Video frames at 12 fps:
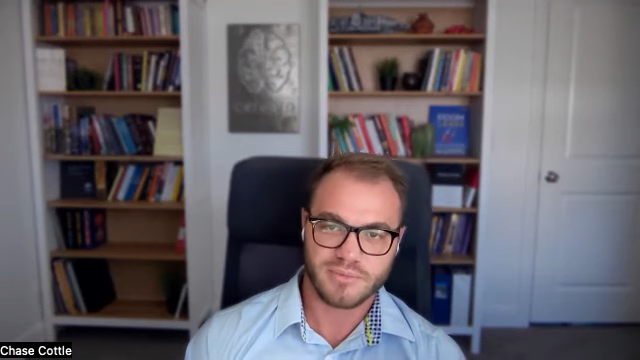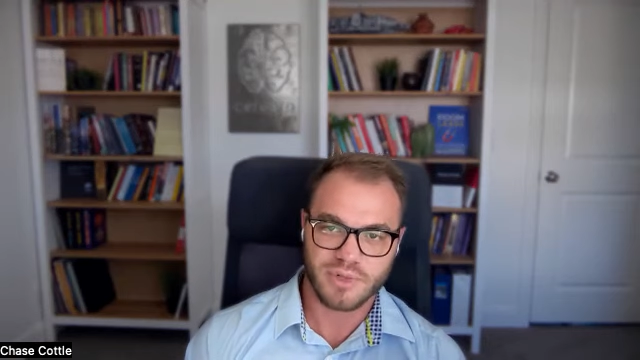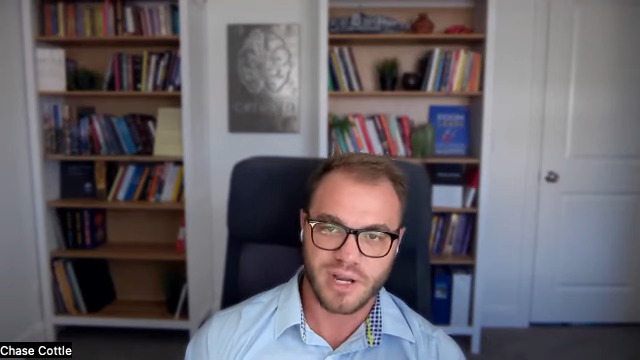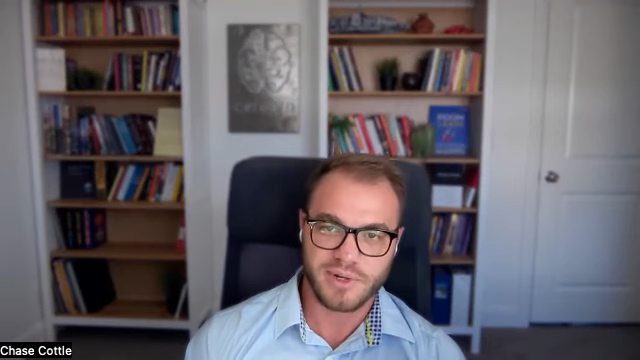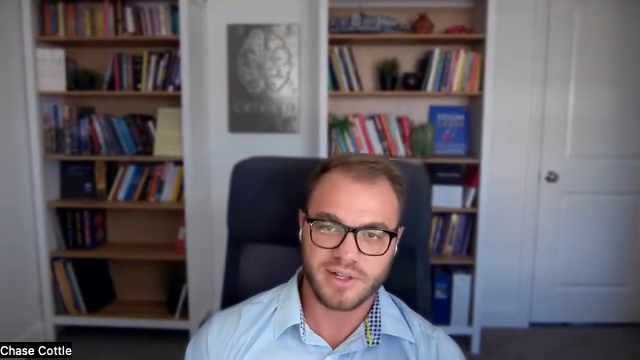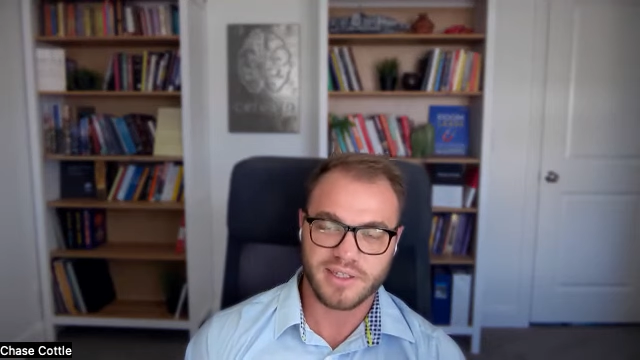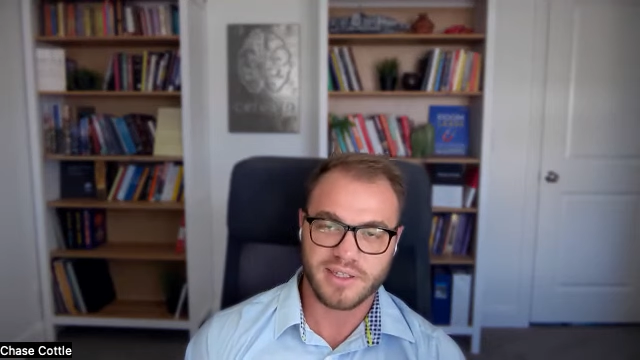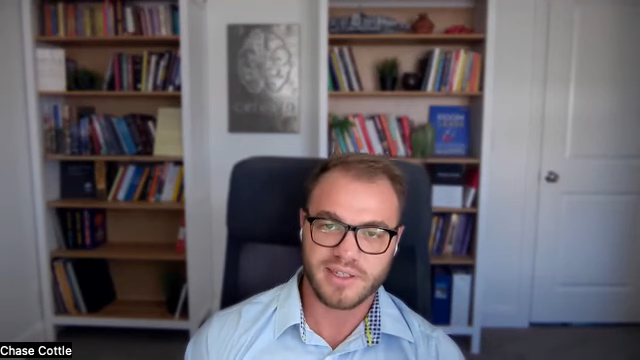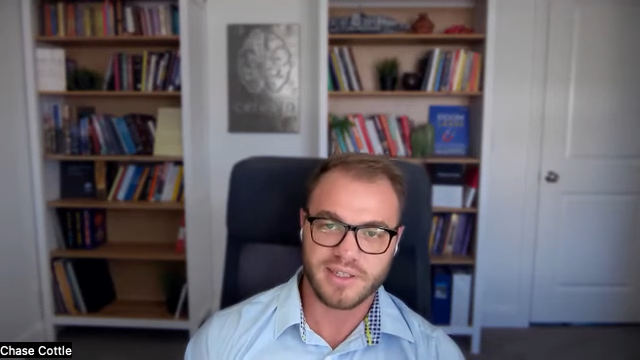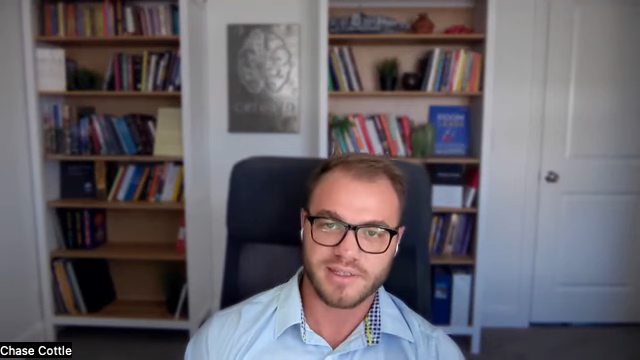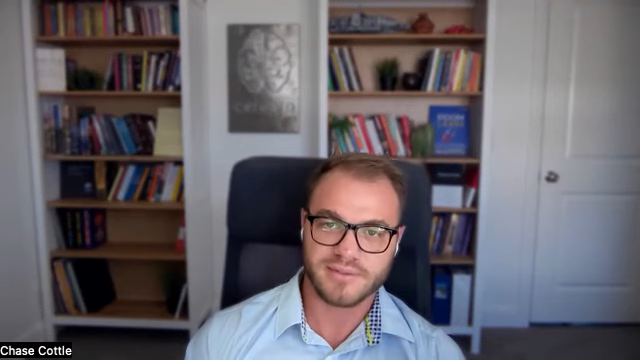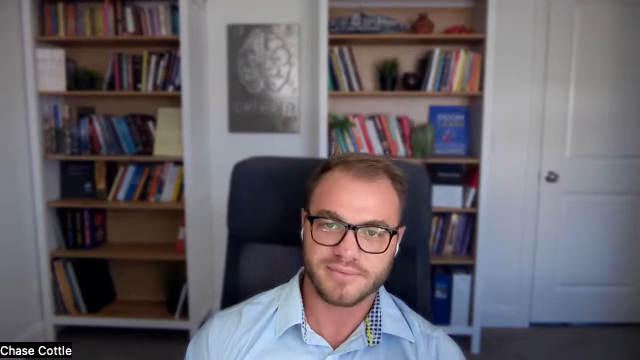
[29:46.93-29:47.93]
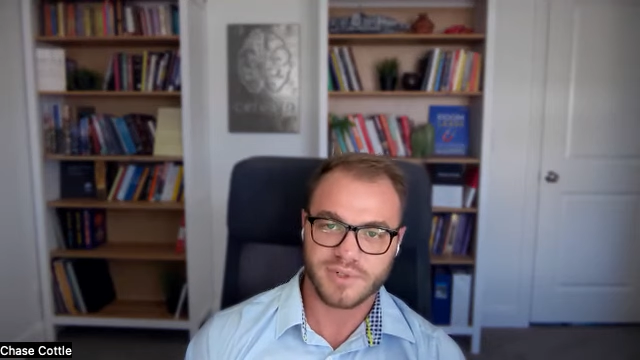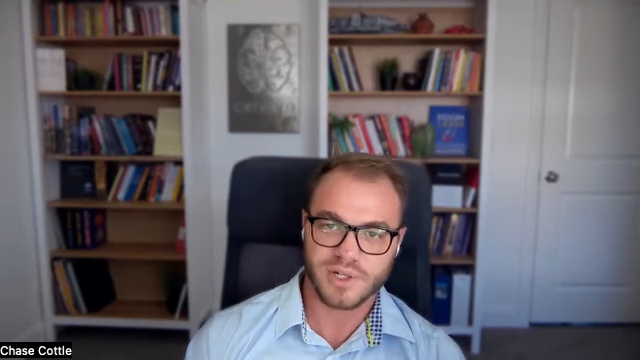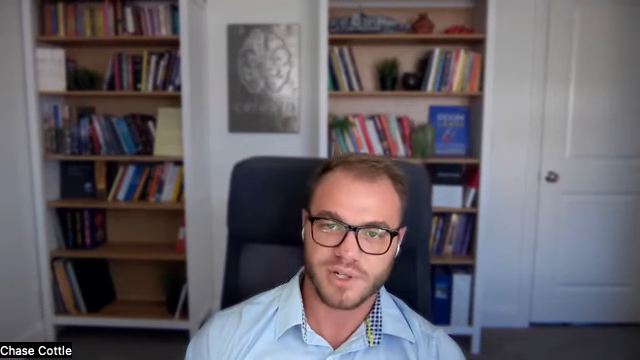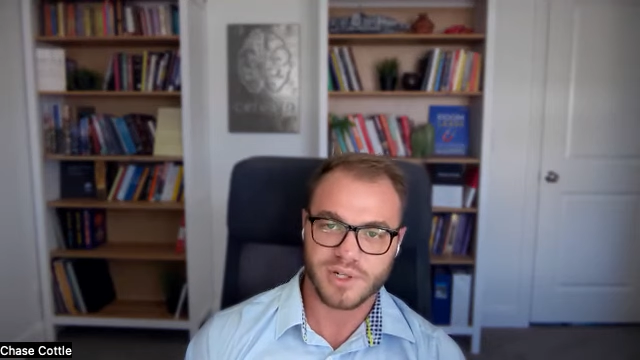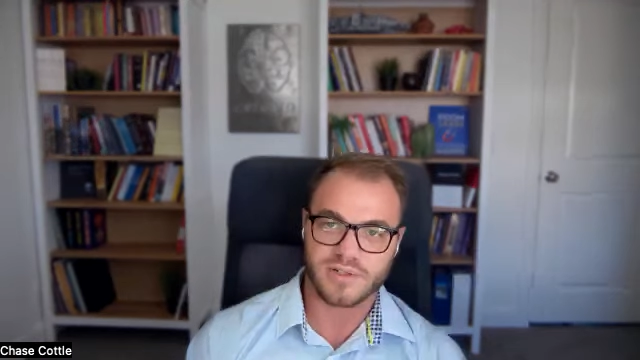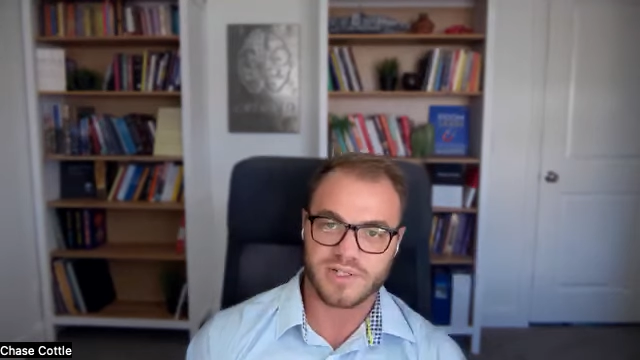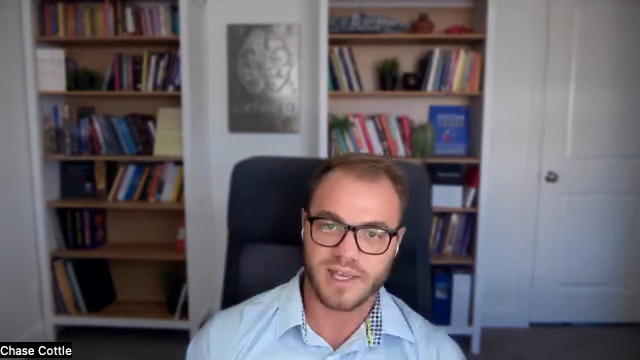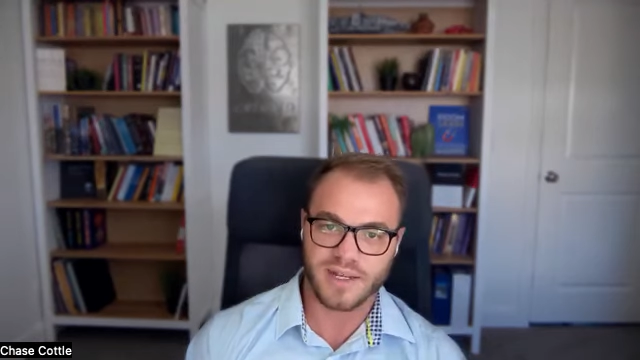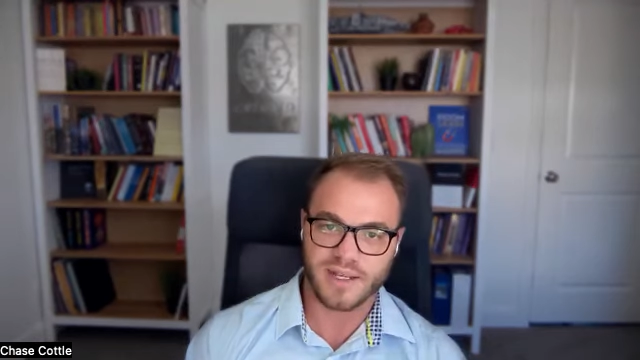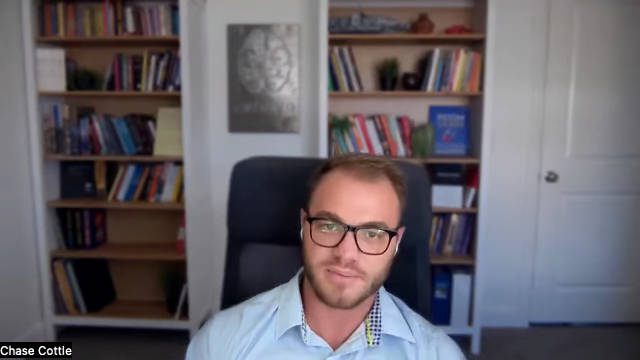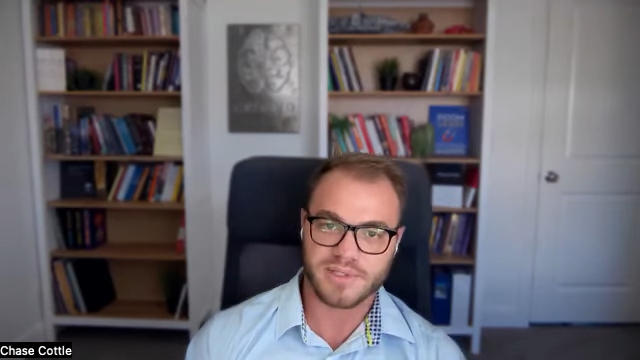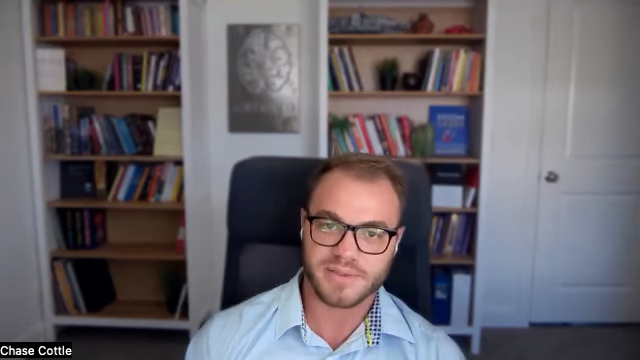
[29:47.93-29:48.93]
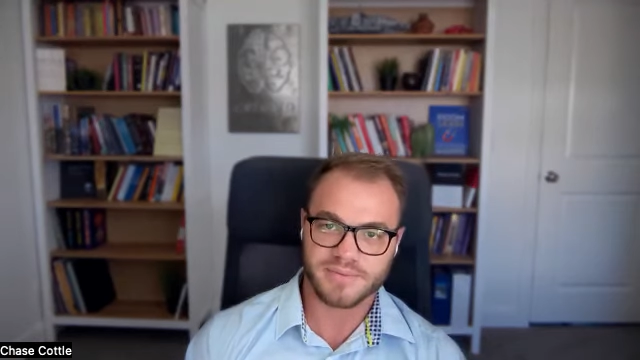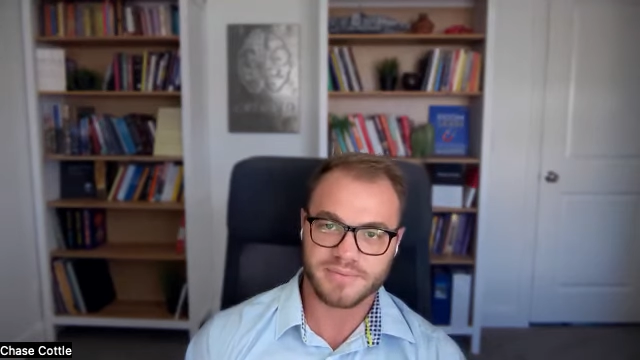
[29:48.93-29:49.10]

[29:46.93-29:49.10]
primary key cursor setups.